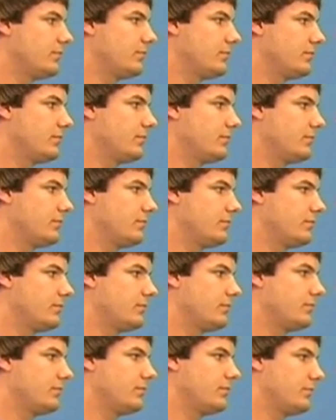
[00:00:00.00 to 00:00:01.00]

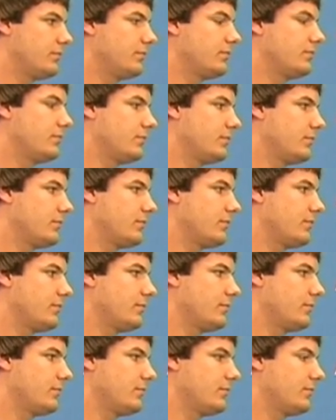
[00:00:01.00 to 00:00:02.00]

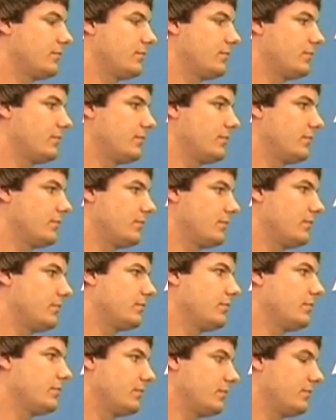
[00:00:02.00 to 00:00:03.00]

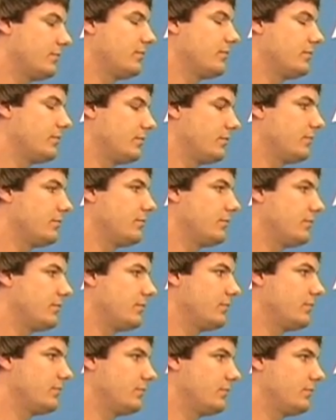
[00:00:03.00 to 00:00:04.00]

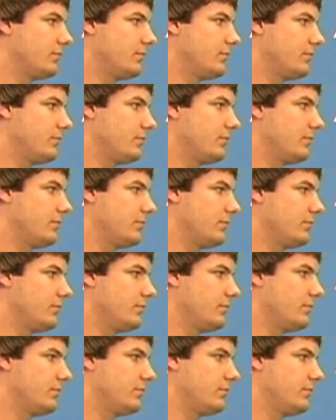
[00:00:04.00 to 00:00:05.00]

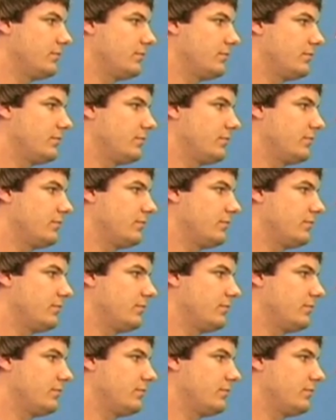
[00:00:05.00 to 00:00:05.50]
The person shown says nothing.